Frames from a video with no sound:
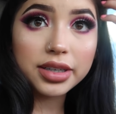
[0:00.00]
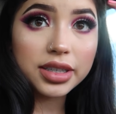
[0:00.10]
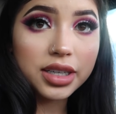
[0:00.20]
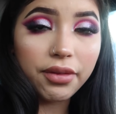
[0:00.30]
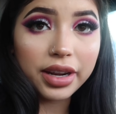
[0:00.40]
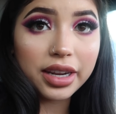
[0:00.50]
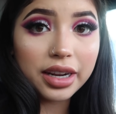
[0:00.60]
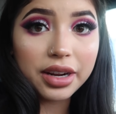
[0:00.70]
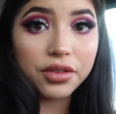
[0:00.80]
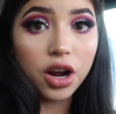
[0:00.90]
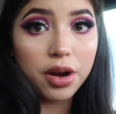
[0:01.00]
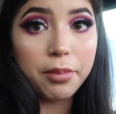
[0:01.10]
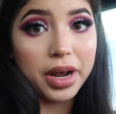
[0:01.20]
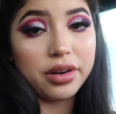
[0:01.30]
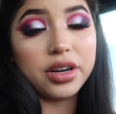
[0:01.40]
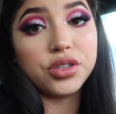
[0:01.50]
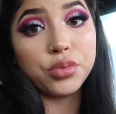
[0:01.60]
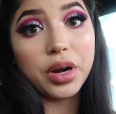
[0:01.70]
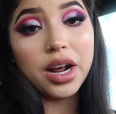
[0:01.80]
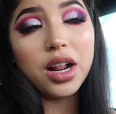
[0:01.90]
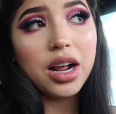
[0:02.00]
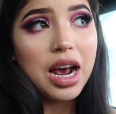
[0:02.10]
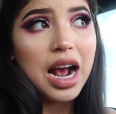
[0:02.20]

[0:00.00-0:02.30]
hairs and stuff, I think that they've gotten better as well.